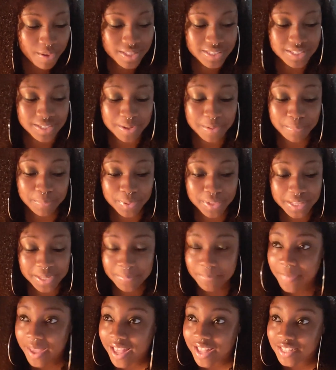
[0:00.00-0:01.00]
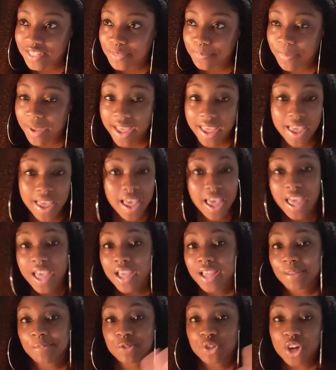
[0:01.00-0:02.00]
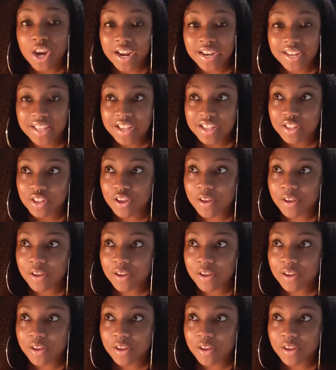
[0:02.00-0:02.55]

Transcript: It's a complete mess, but I'm trying to